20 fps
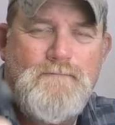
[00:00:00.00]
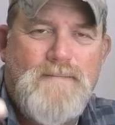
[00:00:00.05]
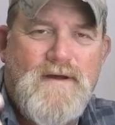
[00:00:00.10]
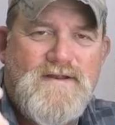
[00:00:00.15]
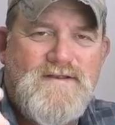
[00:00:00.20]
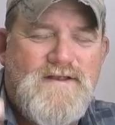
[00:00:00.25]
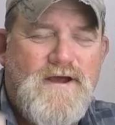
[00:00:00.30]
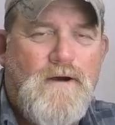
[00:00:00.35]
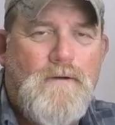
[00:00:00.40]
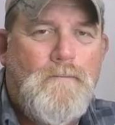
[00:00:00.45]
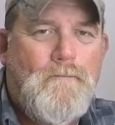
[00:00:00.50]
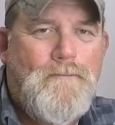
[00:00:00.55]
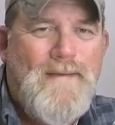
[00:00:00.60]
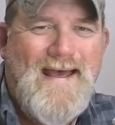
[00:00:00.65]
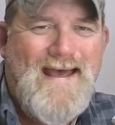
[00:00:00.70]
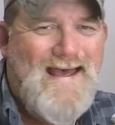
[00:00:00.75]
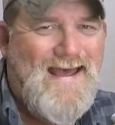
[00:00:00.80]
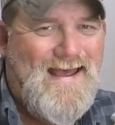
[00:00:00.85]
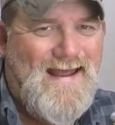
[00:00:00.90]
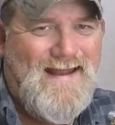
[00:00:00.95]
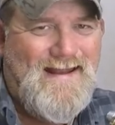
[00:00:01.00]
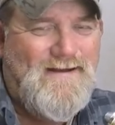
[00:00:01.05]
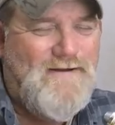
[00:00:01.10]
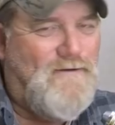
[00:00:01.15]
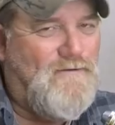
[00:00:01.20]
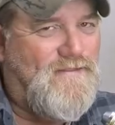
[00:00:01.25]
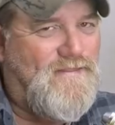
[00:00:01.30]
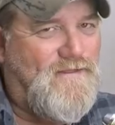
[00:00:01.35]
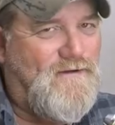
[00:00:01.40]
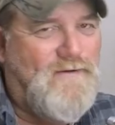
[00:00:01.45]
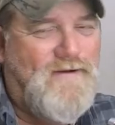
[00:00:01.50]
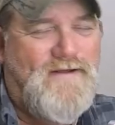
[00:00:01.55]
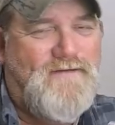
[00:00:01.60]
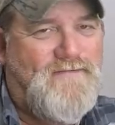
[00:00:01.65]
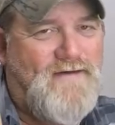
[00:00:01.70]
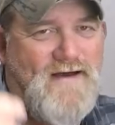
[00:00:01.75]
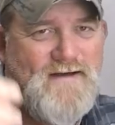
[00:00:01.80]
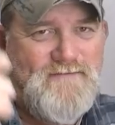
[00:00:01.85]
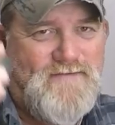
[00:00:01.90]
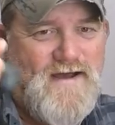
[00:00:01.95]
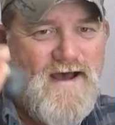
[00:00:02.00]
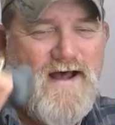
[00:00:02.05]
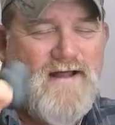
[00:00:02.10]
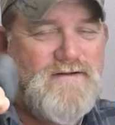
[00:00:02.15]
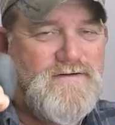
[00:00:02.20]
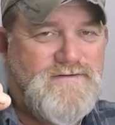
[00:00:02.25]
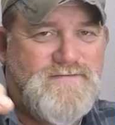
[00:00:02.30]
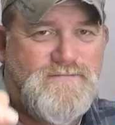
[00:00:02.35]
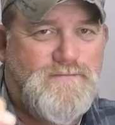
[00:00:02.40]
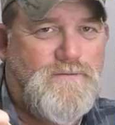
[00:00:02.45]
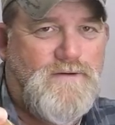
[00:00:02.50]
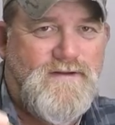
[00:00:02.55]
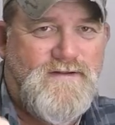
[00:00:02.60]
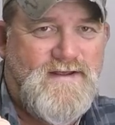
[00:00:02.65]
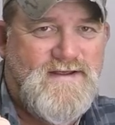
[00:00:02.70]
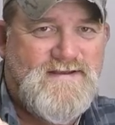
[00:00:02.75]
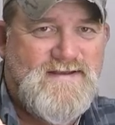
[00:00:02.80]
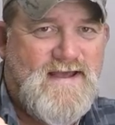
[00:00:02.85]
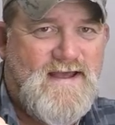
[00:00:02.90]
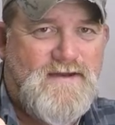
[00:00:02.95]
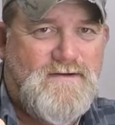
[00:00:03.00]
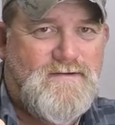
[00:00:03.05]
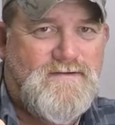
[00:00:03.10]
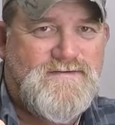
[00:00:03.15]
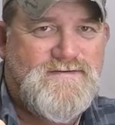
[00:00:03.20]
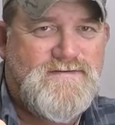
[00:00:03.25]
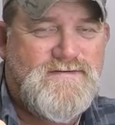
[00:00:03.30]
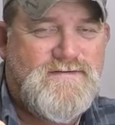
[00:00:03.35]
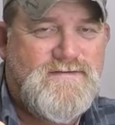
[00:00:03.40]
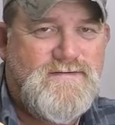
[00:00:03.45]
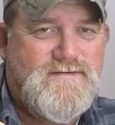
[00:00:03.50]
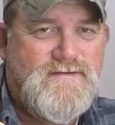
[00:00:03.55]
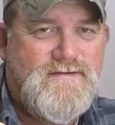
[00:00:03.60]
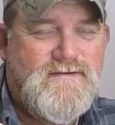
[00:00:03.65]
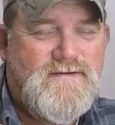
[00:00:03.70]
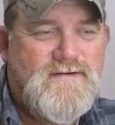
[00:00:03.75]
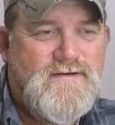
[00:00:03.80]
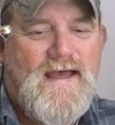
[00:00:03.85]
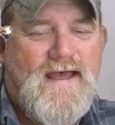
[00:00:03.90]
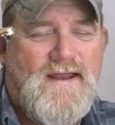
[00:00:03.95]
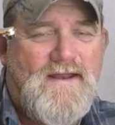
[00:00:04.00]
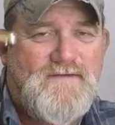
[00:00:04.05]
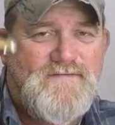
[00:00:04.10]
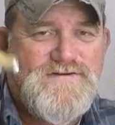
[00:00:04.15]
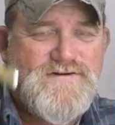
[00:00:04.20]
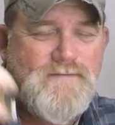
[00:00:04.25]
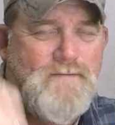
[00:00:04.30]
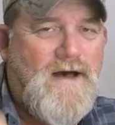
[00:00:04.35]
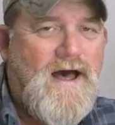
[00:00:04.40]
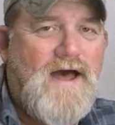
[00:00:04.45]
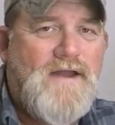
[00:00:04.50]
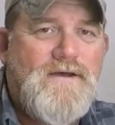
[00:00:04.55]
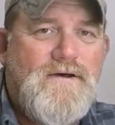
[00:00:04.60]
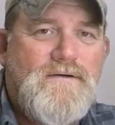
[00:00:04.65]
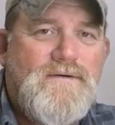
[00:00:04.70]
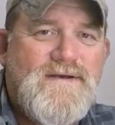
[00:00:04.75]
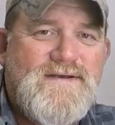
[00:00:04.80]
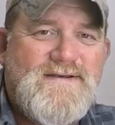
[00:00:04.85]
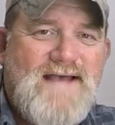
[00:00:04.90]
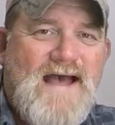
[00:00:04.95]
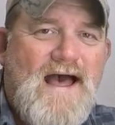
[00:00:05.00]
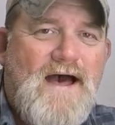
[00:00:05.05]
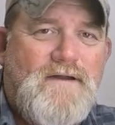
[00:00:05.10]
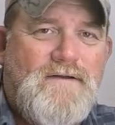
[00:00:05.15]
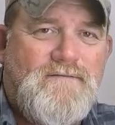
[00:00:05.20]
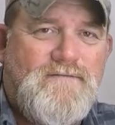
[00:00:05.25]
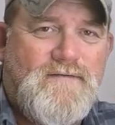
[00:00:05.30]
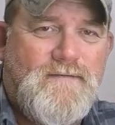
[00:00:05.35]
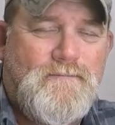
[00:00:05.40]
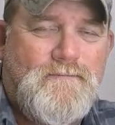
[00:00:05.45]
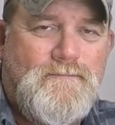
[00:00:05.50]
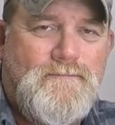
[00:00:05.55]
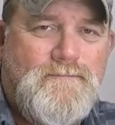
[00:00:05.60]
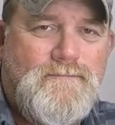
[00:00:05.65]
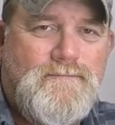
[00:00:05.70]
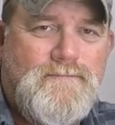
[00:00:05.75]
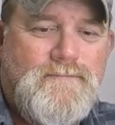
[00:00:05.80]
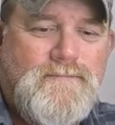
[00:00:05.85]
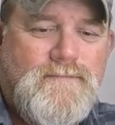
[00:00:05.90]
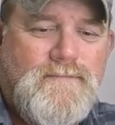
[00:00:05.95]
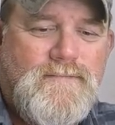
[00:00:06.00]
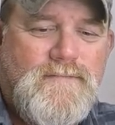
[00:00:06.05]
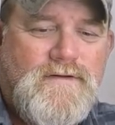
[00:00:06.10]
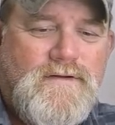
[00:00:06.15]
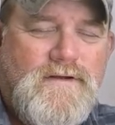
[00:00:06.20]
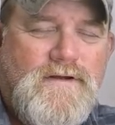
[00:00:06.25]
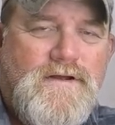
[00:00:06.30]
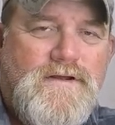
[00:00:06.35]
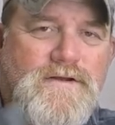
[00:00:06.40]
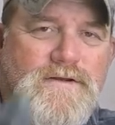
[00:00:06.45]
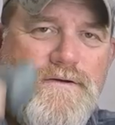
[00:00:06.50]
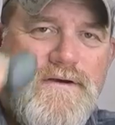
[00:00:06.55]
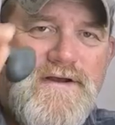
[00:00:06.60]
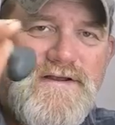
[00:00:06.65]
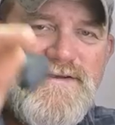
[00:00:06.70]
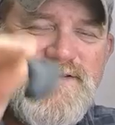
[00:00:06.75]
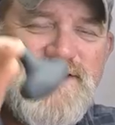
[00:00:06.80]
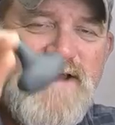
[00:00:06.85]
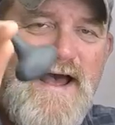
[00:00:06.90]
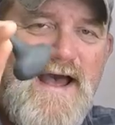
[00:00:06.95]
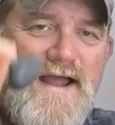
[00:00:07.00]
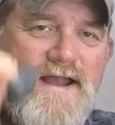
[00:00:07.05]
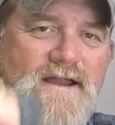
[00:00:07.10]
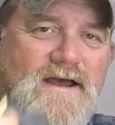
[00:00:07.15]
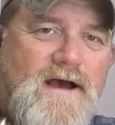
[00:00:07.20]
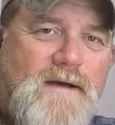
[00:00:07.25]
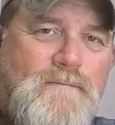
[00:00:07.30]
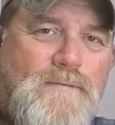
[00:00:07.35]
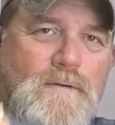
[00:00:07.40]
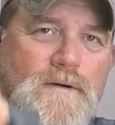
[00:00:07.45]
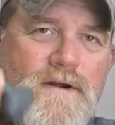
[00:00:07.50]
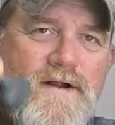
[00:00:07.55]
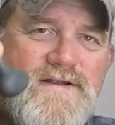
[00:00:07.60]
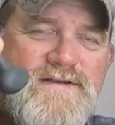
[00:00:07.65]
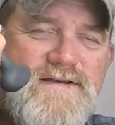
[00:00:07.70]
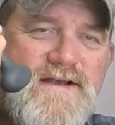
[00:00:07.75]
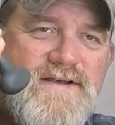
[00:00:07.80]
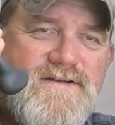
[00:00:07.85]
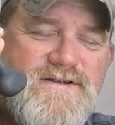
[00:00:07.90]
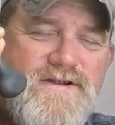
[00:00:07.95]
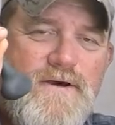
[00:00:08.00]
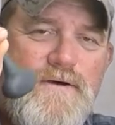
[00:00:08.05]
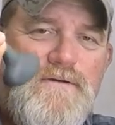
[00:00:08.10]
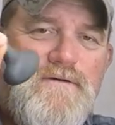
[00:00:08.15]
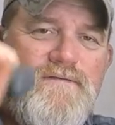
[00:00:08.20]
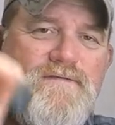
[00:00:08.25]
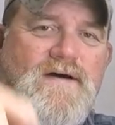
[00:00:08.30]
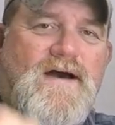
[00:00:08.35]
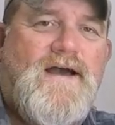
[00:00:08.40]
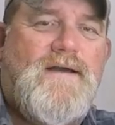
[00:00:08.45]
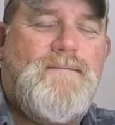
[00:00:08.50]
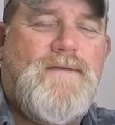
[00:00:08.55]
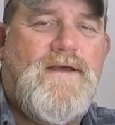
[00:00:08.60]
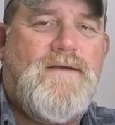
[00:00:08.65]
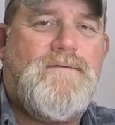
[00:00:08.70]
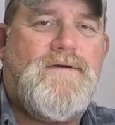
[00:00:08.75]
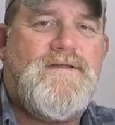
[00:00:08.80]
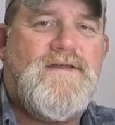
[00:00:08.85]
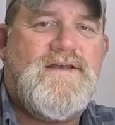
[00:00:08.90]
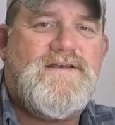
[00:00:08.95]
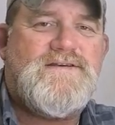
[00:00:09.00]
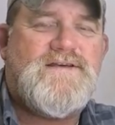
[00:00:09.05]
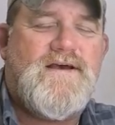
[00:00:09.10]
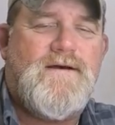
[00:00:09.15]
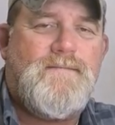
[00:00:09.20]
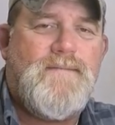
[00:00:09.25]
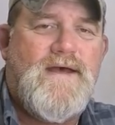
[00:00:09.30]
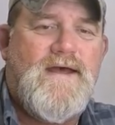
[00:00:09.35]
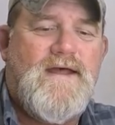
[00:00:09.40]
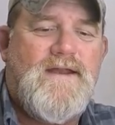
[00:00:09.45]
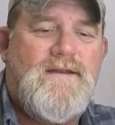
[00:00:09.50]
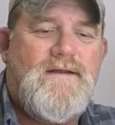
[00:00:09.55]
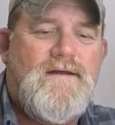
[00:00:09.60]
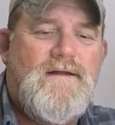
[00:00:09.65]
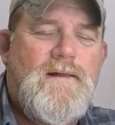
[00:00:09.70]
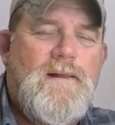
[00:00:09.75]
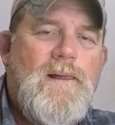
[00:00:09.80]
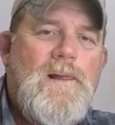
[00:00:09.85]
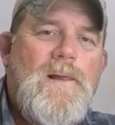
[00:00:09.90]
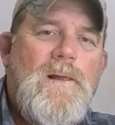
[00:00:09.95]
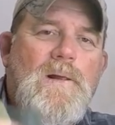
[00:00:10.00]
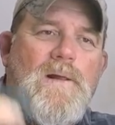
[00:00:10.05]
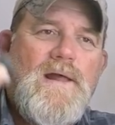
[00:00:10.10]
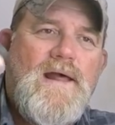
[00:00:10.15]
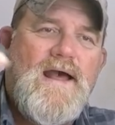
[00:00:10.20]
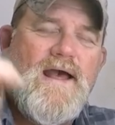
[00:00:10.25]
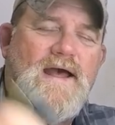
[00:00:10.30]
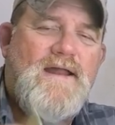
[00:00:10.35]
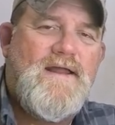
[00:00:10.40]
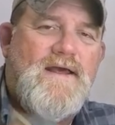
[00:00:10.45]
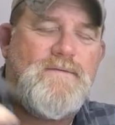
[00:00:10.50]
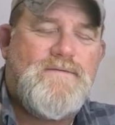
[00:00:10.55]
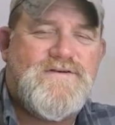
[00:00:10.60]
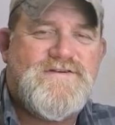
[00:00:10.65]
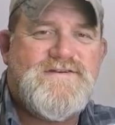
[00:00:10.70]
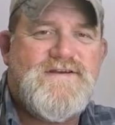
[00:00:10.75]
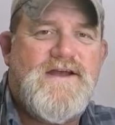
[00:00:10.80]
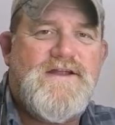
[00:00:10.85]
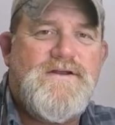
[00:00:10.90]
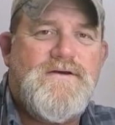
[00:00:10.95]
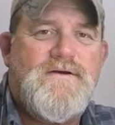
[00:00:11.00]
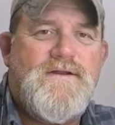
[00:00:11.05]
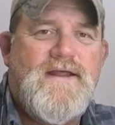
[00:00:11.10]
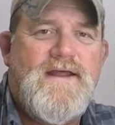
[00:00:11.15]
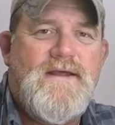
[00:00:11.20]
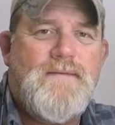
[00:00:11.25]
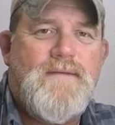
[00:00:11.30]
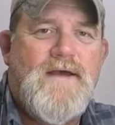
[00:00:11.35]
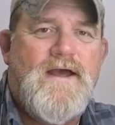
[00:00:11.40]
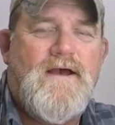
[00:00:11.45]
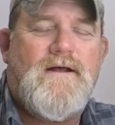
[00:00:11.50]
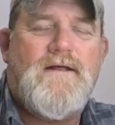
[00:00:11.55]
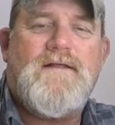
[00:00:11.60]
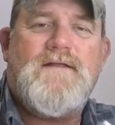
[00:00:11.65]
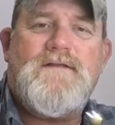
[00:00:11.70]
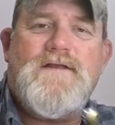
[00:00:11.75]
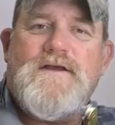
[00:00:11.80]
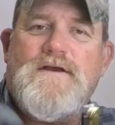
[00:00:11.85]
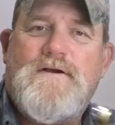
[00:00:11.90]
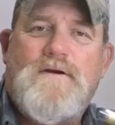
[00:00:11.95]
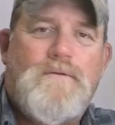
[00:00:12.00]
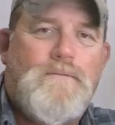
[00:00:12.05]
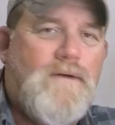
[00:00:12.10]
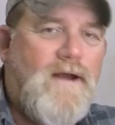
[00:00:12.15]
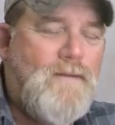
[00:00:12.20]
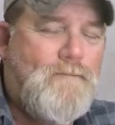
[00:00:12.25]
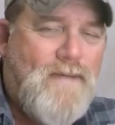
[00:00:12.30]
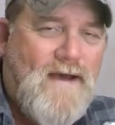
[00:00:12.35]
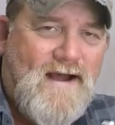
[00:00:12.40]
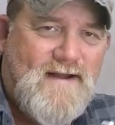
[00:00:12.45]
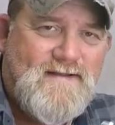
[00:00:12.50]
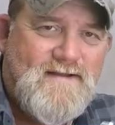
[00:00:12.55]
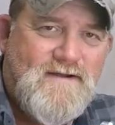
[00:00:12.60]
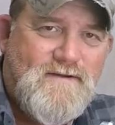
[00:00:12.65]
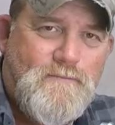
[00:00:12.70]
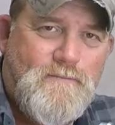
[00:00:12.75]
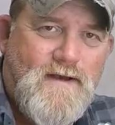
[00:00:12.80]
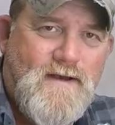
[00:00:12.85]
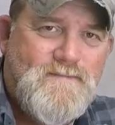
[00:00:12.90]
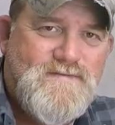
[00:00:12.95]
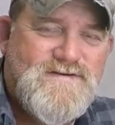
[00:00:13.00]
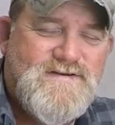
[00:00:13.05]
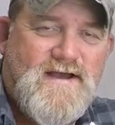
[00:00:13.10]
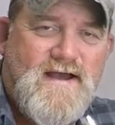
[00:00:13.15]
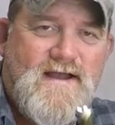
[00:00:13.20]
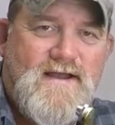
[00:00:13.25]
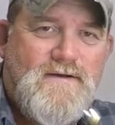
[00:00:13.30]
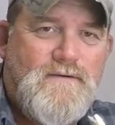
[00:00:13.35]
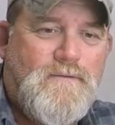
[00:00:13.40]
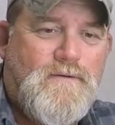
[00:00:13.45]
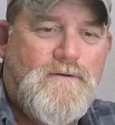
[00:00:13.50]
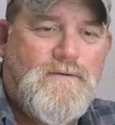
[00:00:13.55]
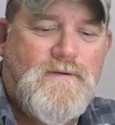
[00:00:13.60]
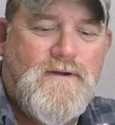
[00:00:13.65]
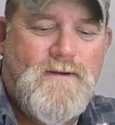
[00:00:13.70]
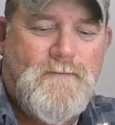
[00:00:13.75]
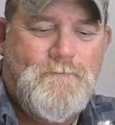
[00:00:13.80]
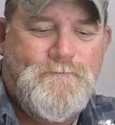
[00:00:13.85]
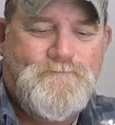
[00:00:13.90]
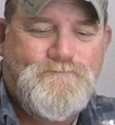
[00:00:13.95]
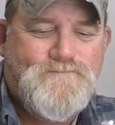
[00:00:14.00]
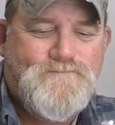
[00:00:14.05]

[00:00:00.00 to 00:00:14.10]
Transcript: But don't pay, you know, $35 for one of these handles. And if Shimano is out of them, you can sign up where it says notify me when these come in, and they will send you an email, and then you go right back to the website and order it.